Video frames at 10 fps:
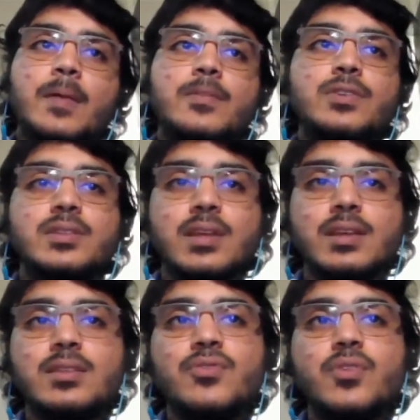So it's
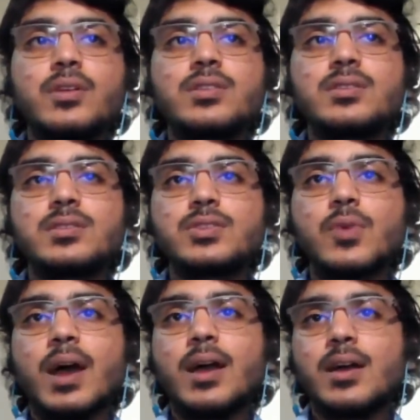easy for us to,
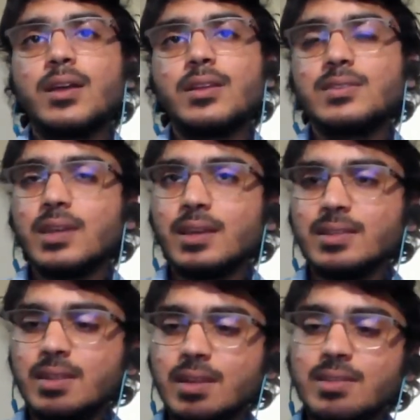it's, it's
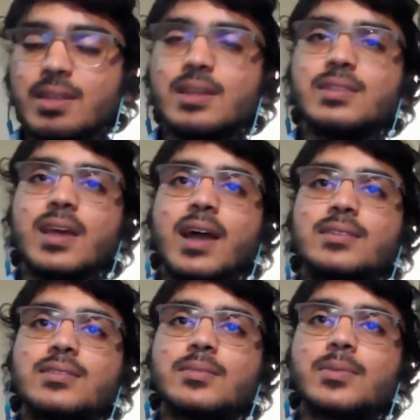there is an easy
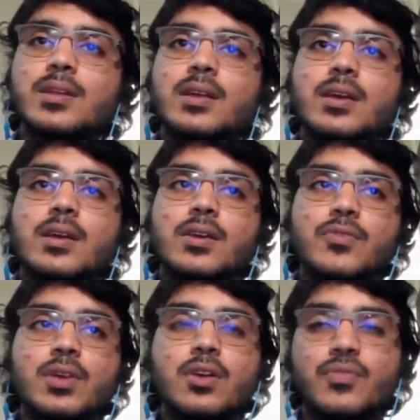accessible
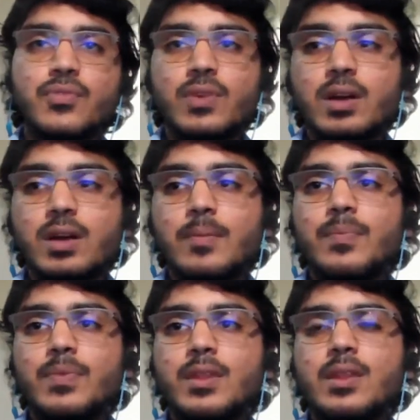way of, uh,
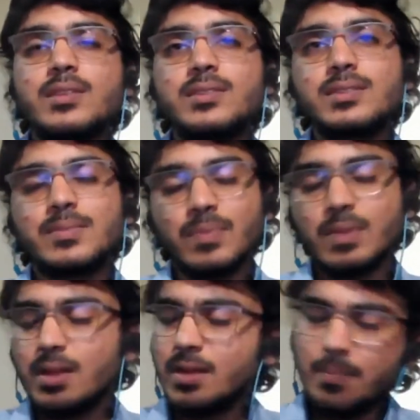there is
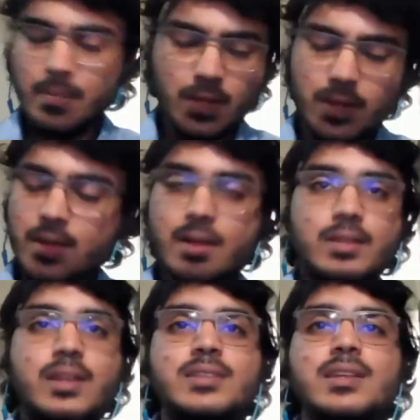
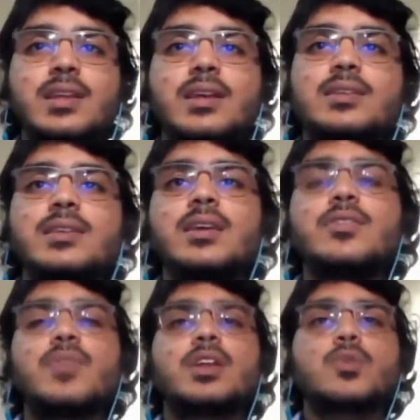there is an easy
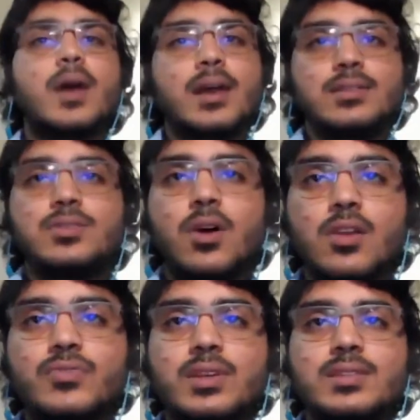way to access all
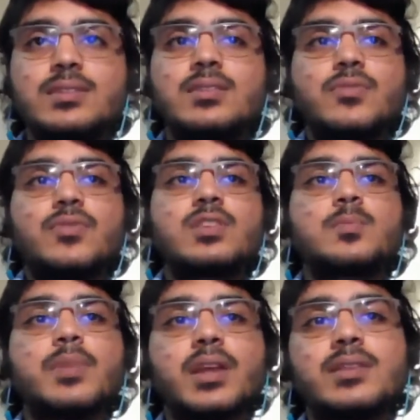of this, which
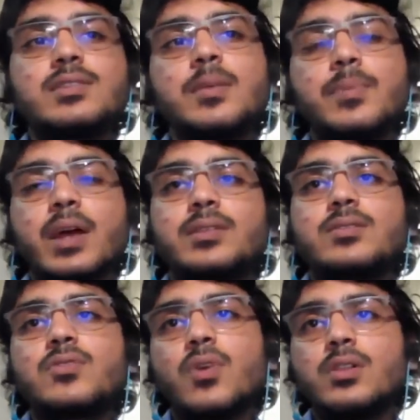brings the prices
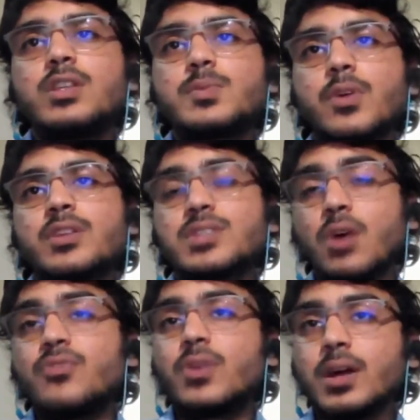of all these products
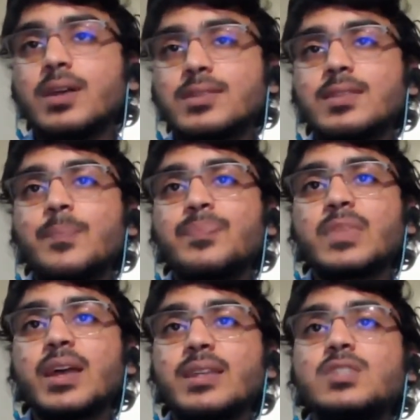down for us.
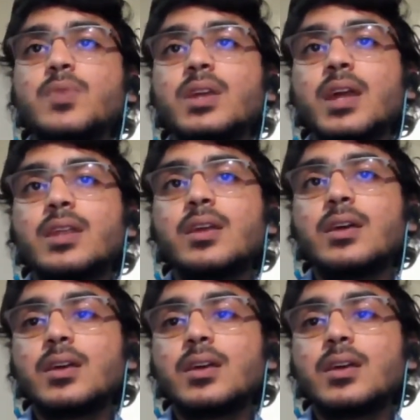Hence we can